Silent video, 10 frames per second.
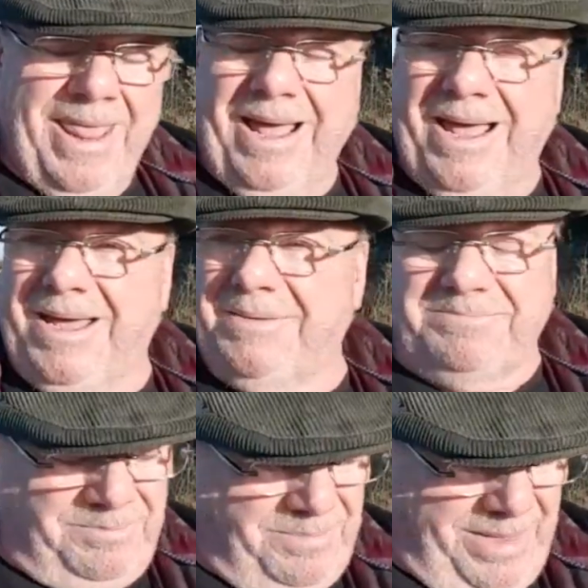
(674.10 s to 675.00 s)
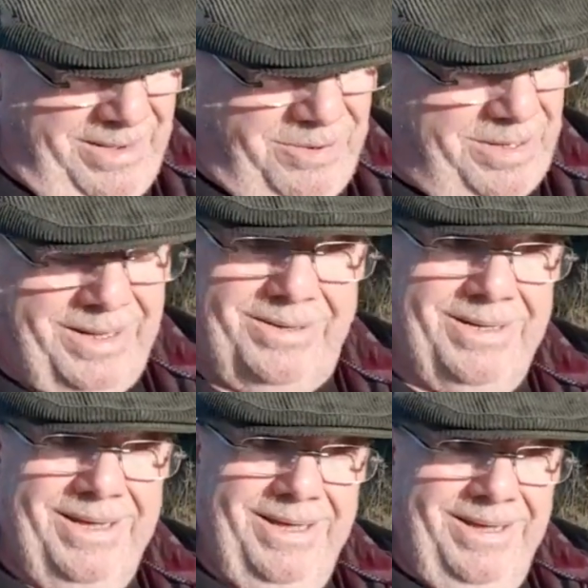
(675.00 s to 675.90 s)
Well,
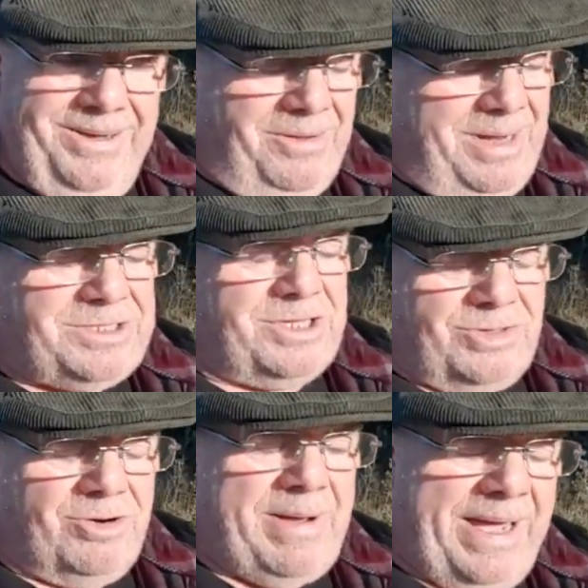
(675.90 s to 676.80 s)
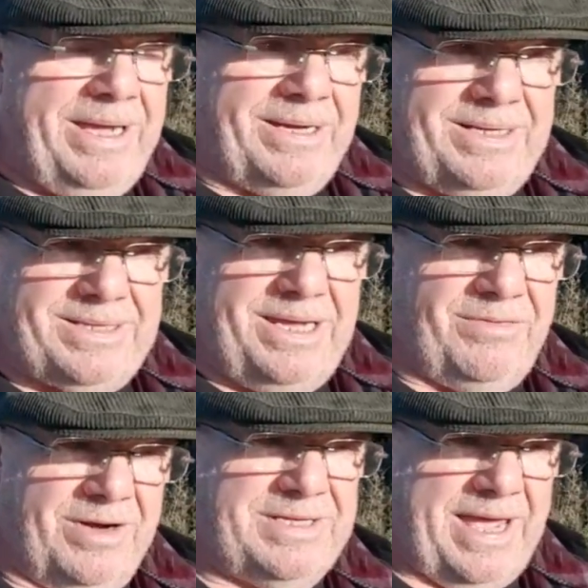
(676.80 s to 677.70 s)
let's just talk about Hinkley C
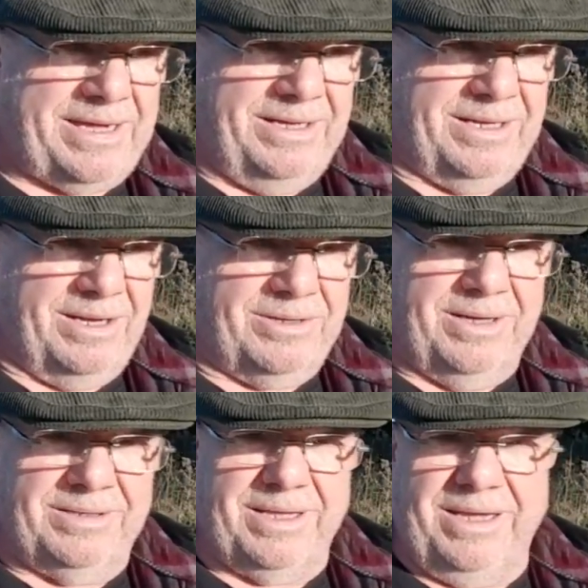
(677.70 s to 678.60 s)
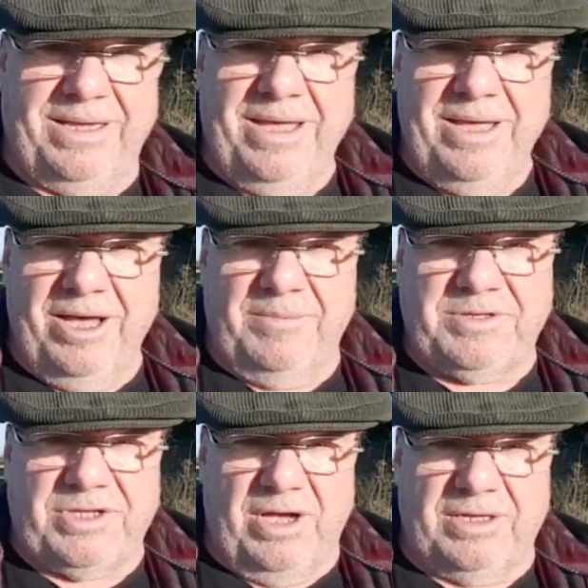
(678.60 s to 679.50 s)
for a second and look at the
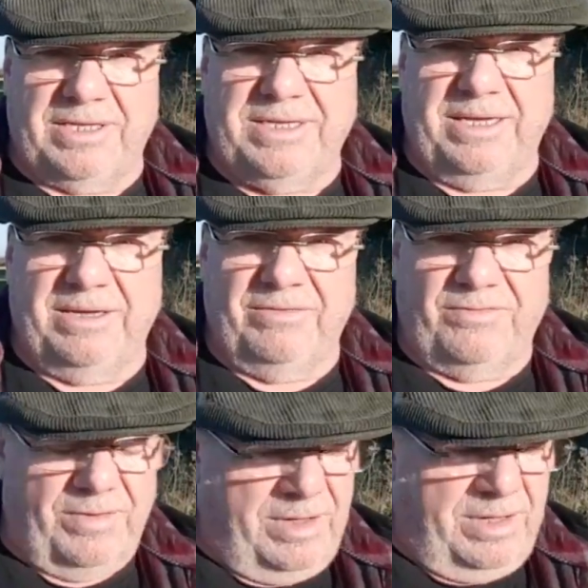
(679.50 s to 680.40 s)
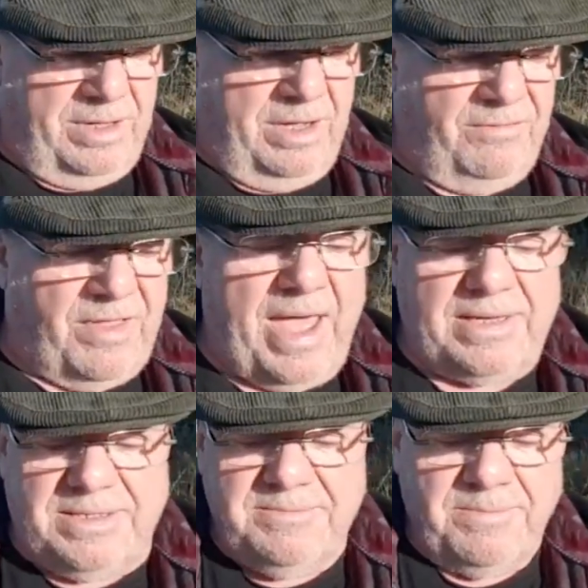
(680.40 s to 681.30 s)
absurdity of
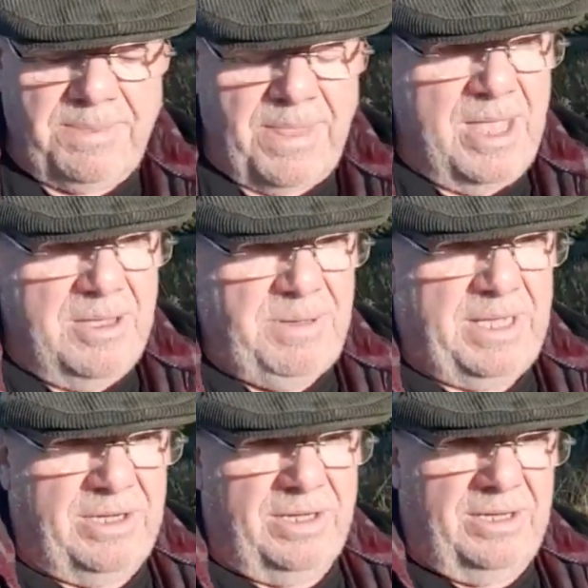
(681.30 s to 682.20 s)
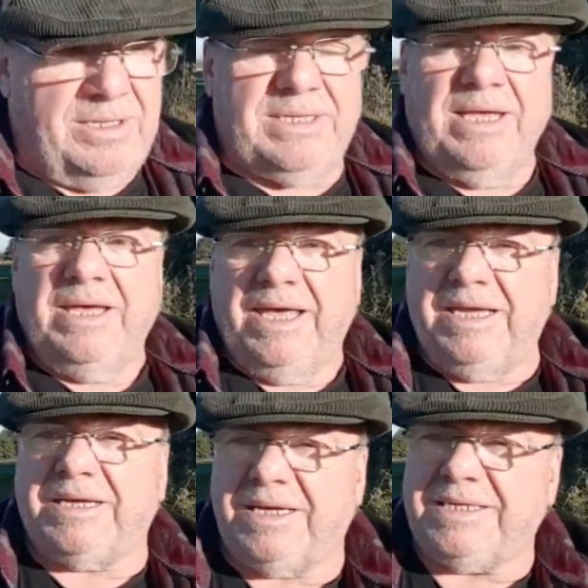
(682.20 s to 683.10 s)
that. Because
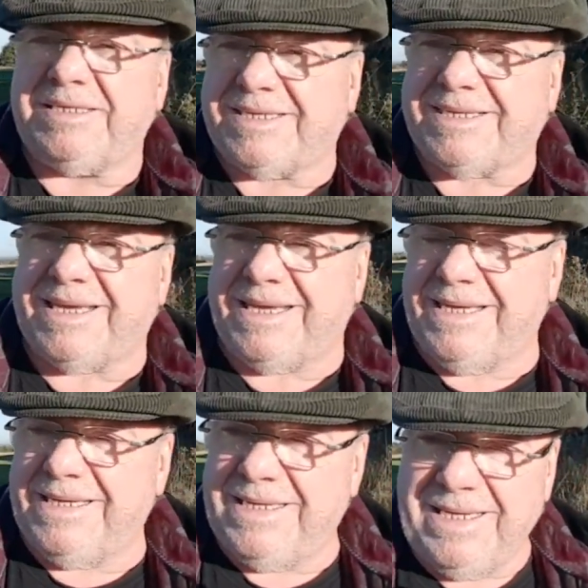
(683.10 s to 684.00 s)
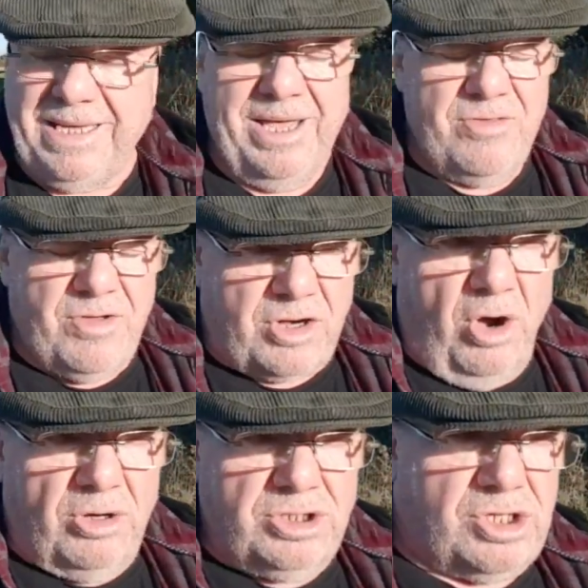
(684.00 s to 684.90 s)
Hinkley C, the
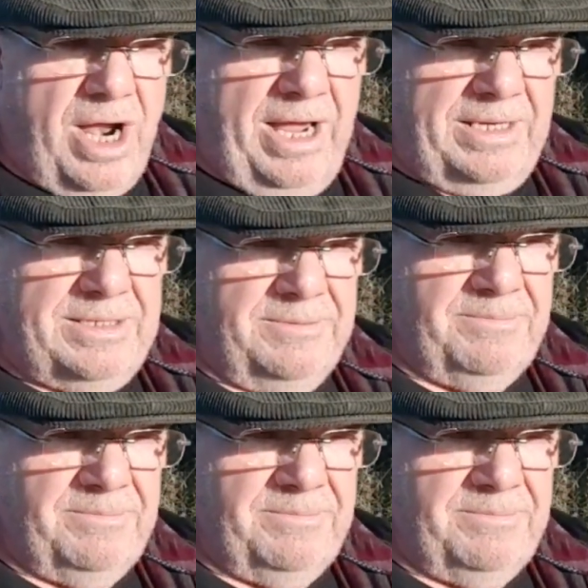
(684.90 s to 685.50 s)
contract